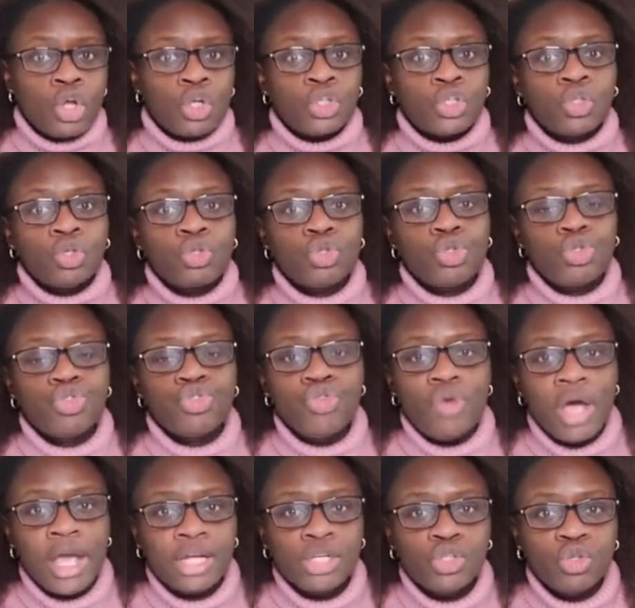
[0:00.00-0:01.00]
So
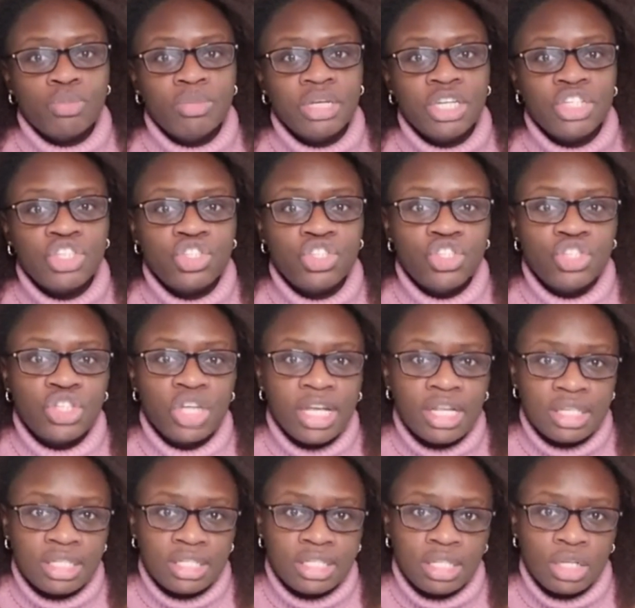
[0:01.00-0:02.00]
try to be
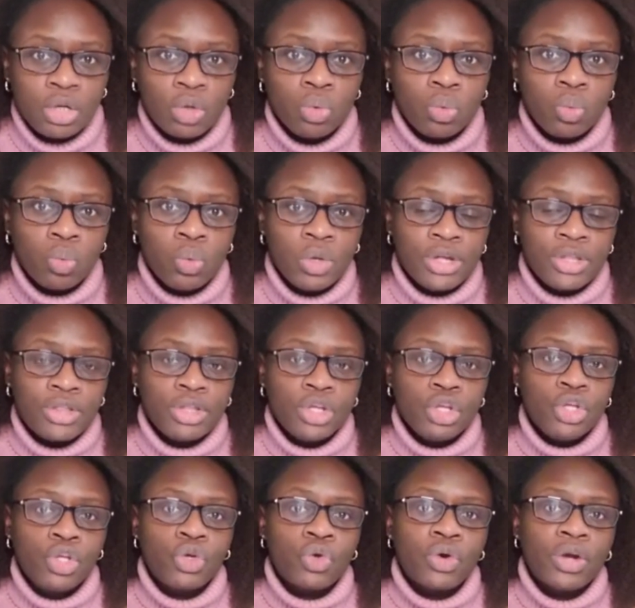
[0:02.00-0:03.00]
gentle with
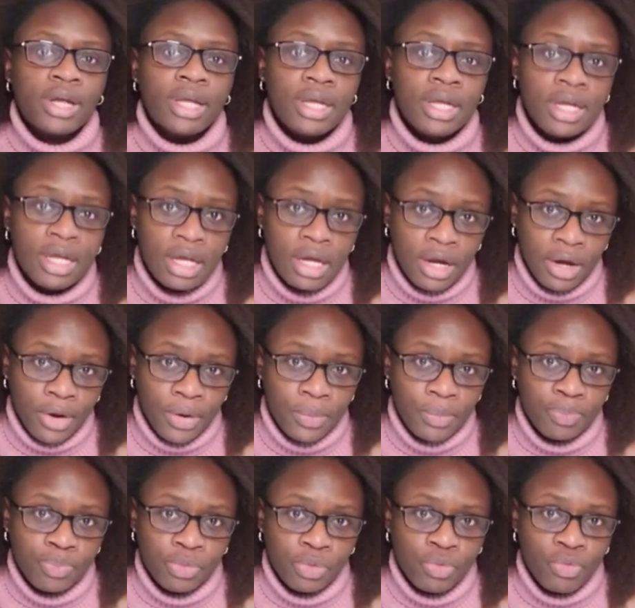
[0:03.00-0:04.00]
your hair,
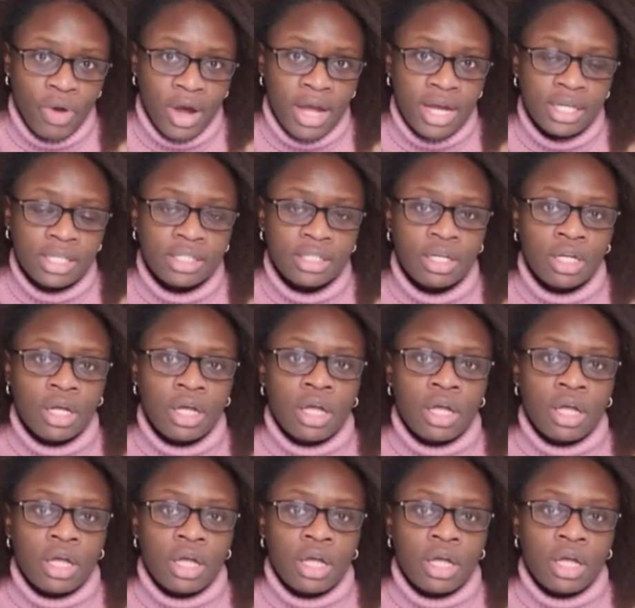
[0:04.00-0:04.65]
right?